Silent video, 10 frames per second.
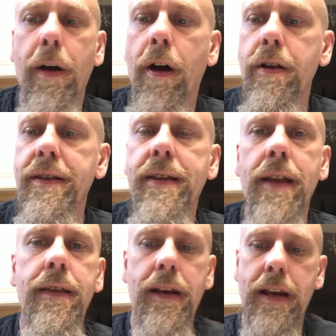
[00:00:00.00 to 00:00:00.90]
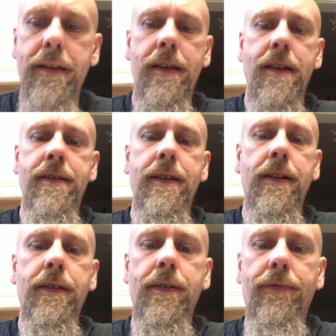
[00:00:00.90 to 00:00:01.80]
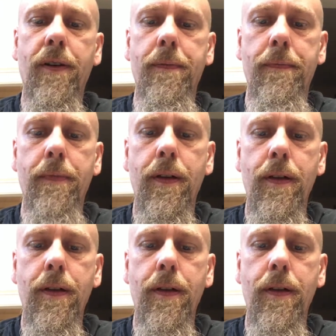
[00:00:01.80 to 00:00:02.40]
unscented incense sticks from